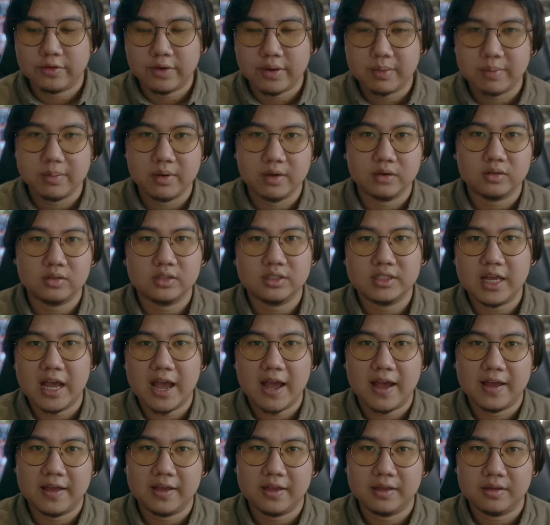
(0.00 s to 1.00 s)
three modes that
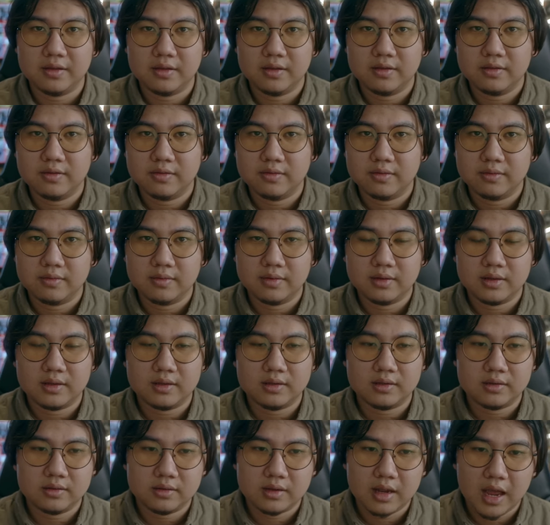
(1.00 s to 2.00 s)
I
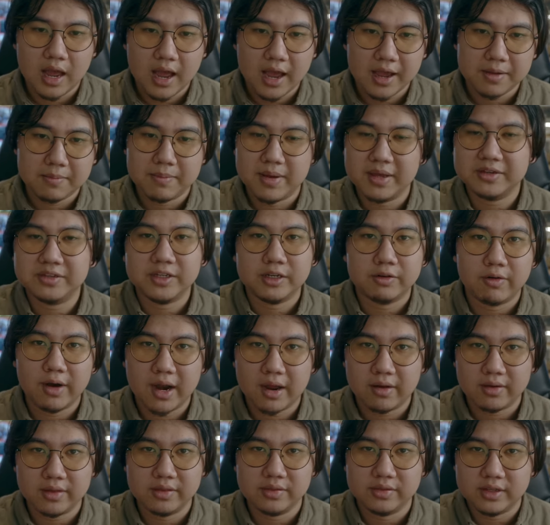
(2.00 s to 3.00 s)
I mess
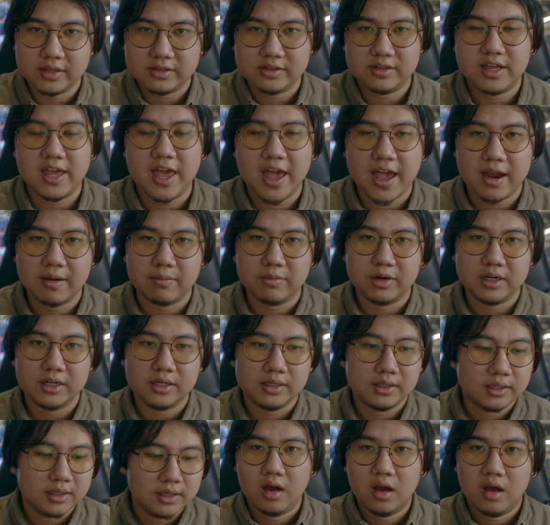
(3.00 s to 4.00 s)
around in this camera.
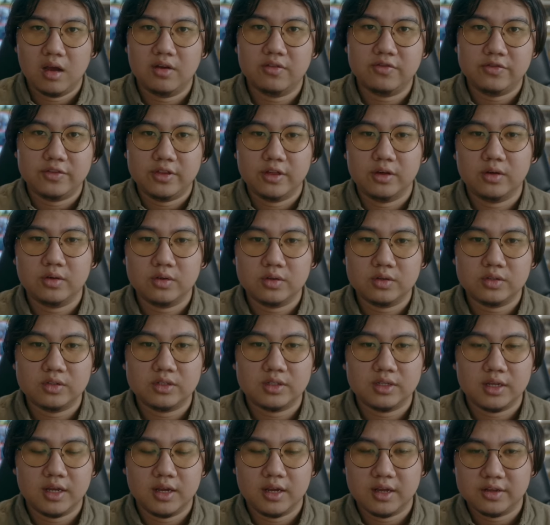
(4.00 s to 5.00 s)
All of those
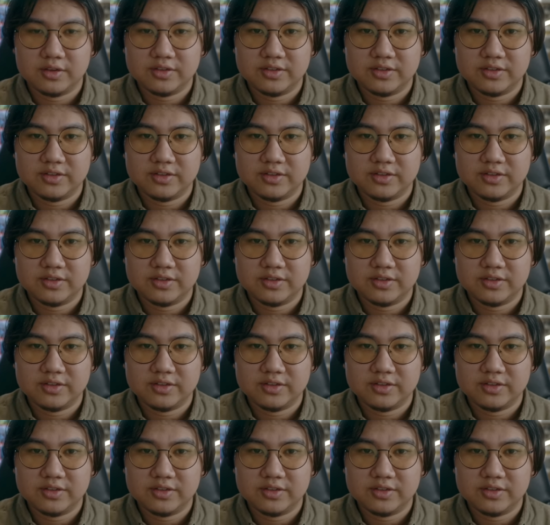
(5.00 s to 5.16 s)
uh,